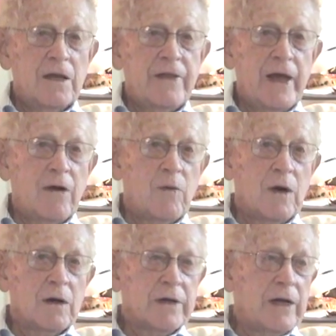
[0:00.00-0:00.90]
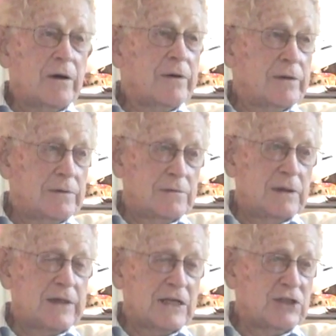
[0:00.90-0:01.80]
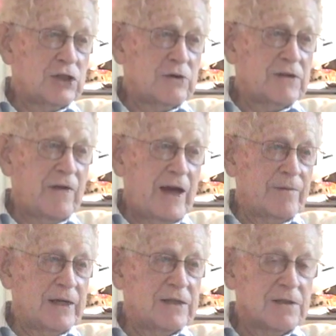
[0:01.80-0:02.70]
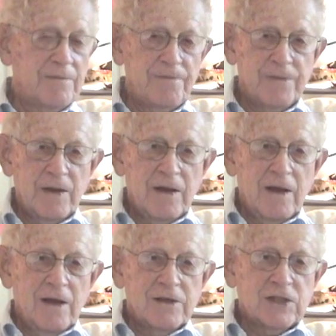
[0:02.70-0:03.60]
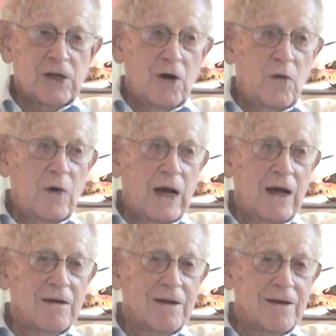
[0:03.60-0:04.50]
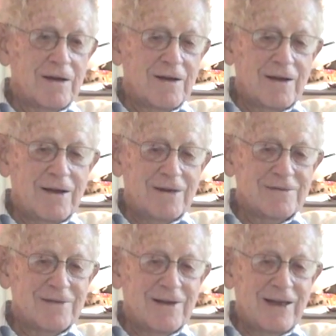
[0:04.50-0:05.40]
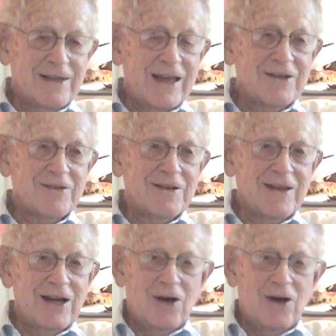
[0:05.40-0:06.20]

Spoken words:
there were, you know, a dozen Jewish families. So I think, you